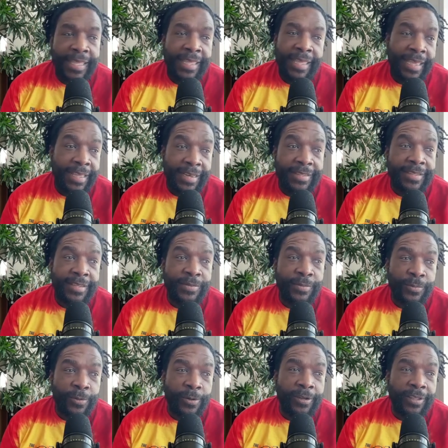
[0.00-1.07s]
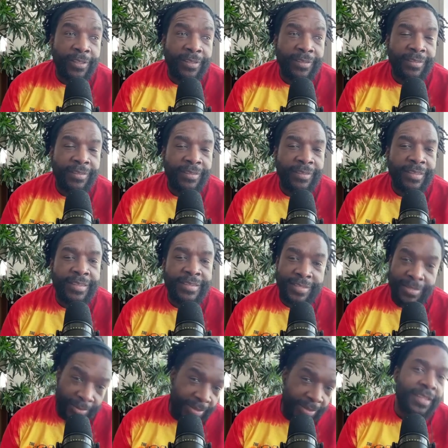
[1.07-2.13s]
And it right. doesn't work. And
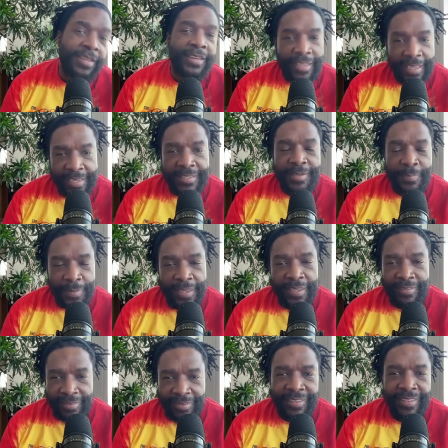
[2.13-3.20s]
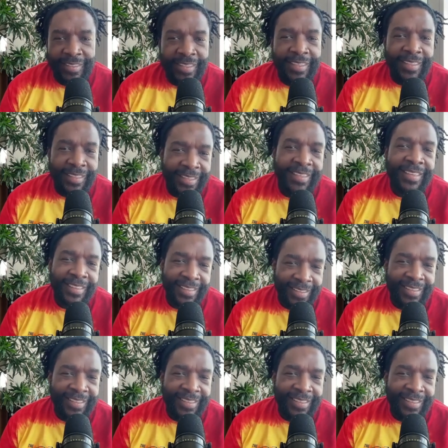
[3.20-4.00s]
so right. then and the he has to make that, I, totally, and